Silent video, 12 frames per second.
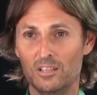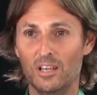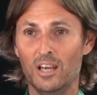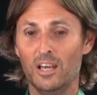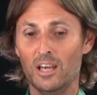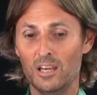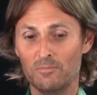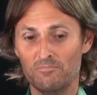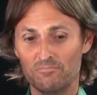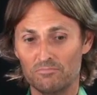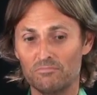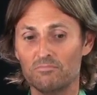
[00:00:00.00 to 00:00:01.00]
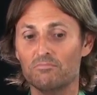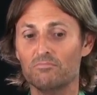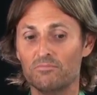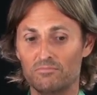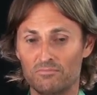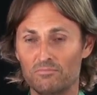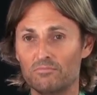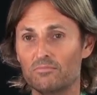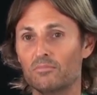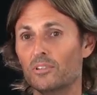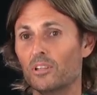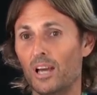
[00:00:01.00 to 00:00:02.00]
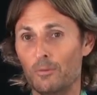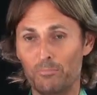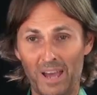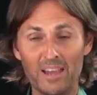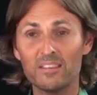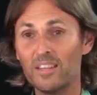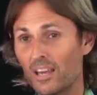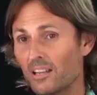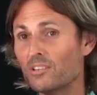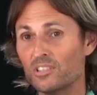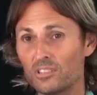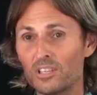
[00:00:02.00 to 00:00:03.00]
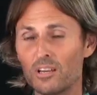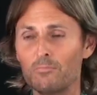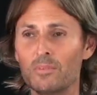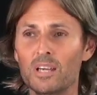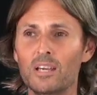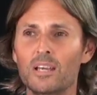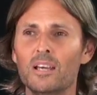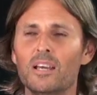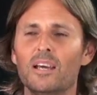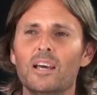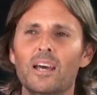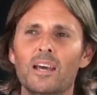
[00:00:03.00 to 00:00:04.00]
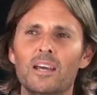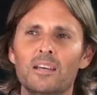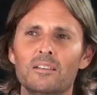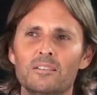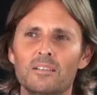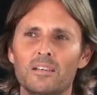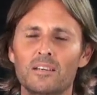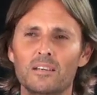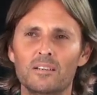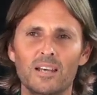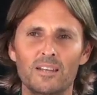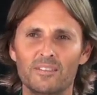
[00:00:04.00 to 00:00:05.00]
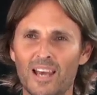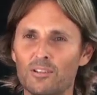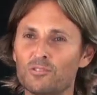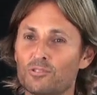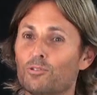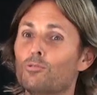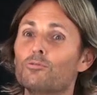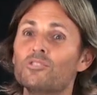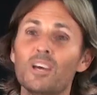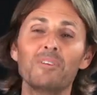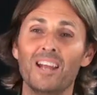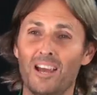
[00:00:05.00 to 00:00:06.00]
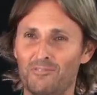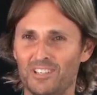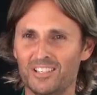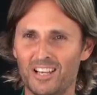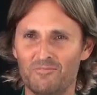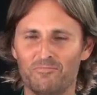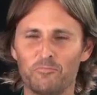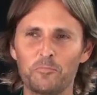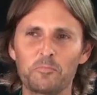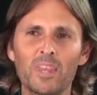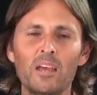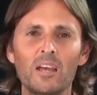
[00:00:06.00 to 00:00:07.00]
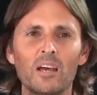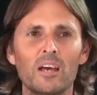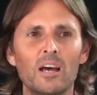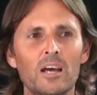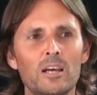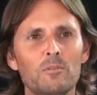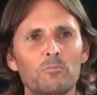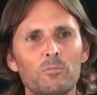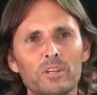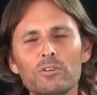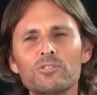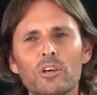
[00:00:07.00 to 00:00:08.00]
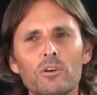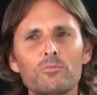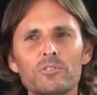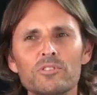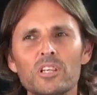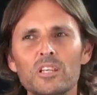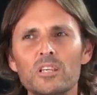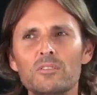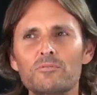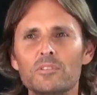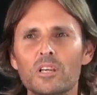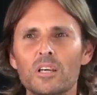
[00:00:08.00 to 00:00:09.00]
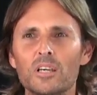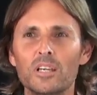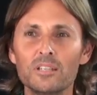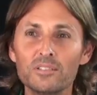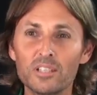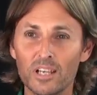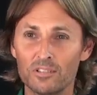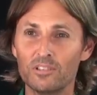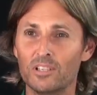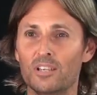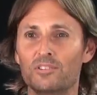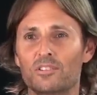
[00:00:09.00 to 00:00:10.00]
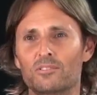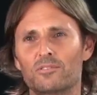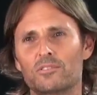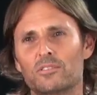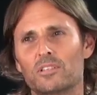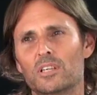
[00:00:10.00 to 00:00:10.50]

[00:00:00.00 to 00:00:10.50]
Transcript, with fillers: like bank that as income, and that's called seminar income. We also received internet donations.